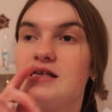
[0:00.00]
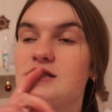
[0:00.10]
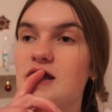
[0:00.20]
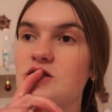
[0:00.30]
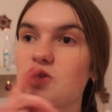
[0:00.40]

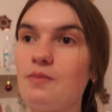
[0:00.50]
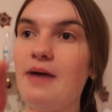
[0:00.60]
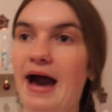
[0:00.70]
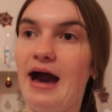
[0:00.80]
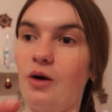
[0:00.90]
to
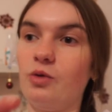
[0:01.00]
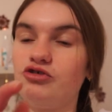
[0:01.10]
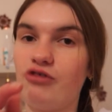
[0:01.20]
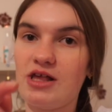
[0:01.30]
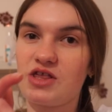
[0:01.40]
somehow
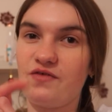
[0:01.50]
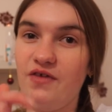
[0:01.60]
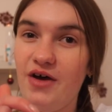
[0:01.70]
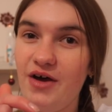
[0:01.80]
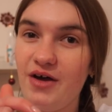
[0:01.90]

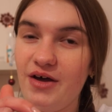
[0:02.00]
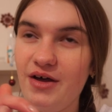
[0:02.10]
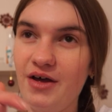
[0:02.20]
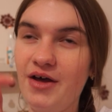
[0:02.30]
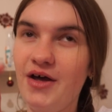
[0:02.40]
transfer
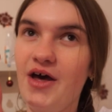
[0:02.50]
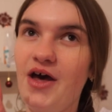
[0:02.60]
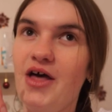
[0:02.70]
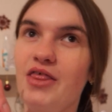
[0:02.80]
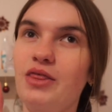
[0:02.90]

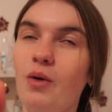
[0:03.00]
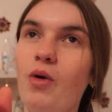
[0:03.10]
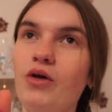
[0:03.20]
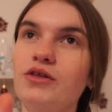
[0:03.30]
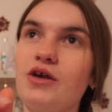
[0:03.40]
the
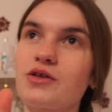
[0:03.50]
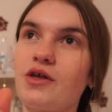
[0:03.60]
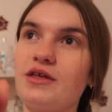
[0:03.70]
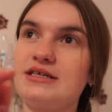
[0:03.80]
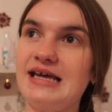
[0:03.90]
one that's on
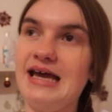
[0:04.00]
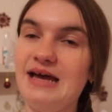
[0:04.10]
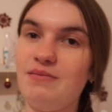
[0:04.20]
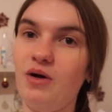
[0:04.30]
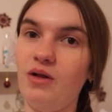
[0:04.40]
the
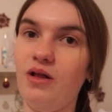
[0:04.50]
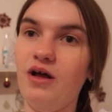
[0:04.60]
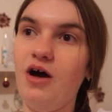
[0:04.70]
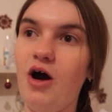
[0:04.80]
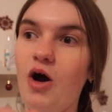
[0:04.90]
table
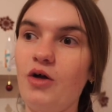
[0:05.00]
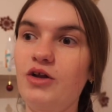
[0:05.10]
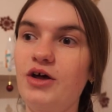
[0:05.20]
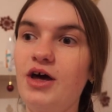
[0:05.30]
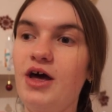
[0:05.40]

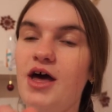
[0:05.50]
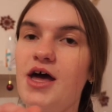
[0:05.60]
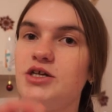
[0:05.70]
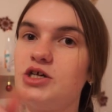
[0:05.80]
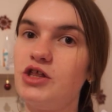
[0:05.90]
on
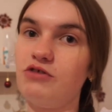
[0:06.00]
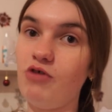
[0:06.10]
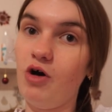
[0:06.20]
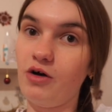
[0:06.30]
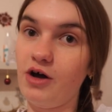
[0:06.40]
to the
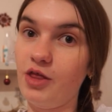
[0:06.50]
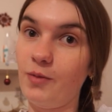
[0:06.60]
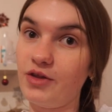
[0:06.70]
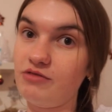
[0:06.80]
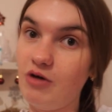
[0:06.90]
rug and
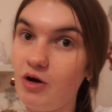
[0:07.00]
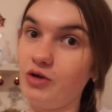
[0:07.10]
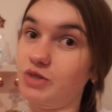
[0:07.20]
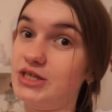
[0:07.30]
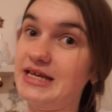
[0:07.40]
one on the rug
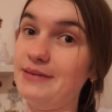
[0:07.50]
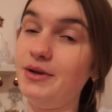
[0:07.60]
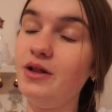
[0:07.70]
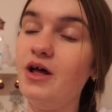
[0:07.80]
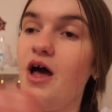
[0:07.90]
onto the
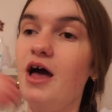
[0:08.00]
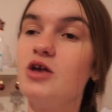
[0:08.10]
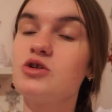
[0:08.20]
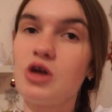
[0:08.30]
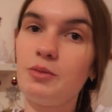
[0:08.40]
table.
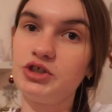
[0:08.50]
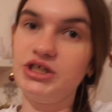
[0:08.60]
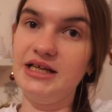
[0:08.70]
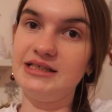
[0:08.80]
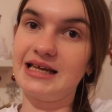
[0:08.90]
So much
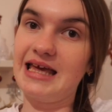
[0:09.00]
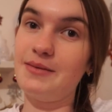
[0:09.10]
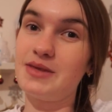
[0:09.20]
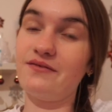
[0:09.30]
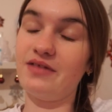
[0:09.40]
easier, it
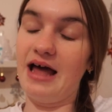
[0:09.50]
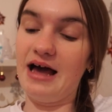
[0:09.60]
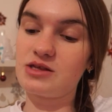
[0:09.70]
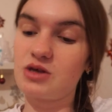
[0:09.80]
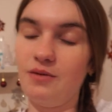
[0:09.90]
keeps it
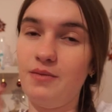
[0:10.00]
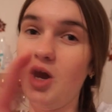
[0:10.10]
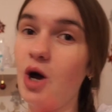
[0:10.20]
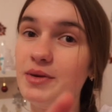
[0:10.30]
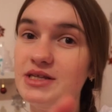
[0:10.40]
flat. So I'm
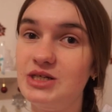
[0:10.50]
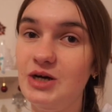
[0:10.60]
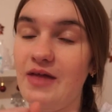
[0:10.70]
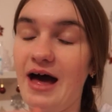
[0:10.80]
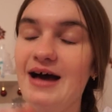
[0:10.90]
hoping to do
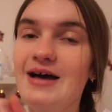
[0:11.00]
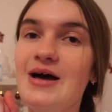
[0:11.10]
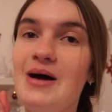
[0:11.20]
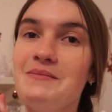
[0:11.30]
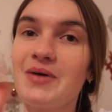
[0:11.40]
that.
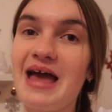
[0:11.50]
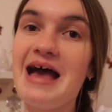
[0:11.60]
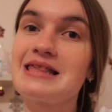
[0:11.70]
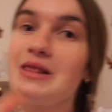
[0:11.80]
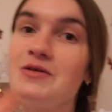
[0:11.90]
But
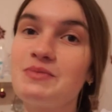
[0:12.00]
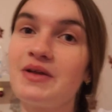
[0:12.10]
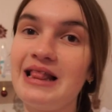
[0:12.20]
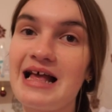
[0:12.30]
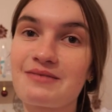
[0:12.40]
yes, Lou's put the last